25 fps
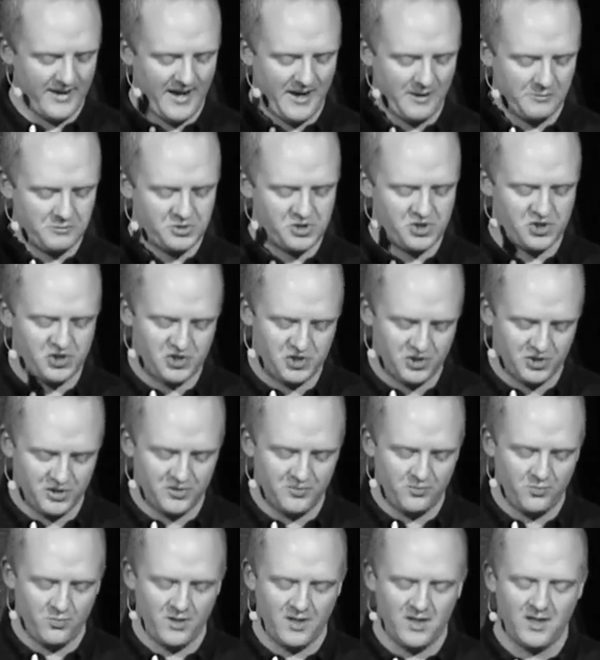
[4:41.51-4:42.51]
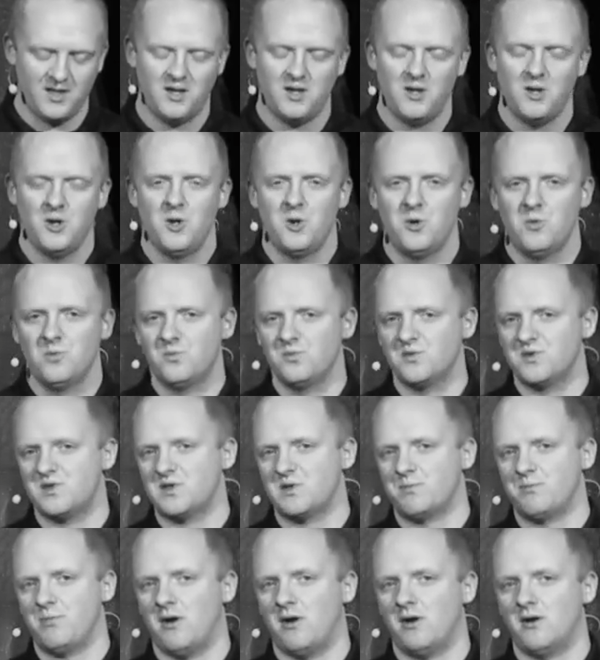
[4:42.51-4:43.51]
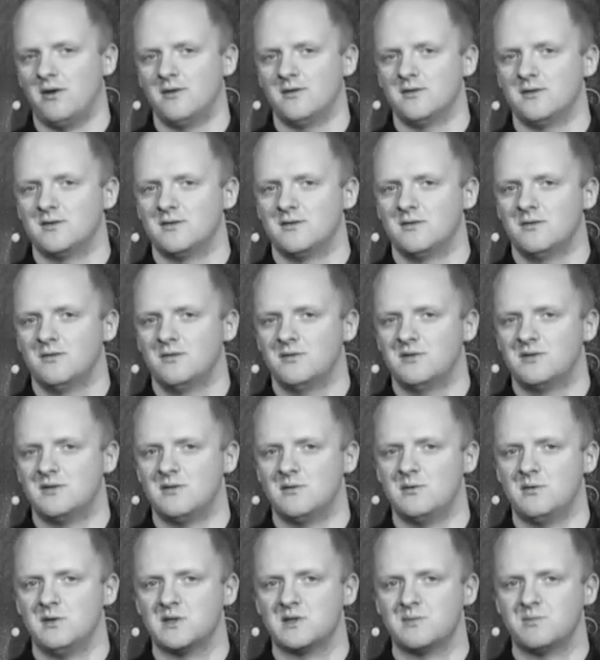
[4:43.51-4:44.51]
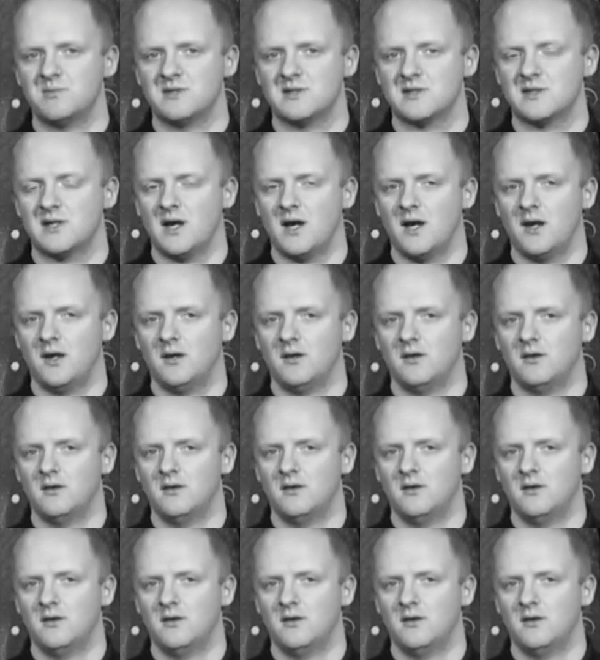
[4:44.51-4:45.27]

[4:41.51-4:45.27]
How should we respond to this Messiah?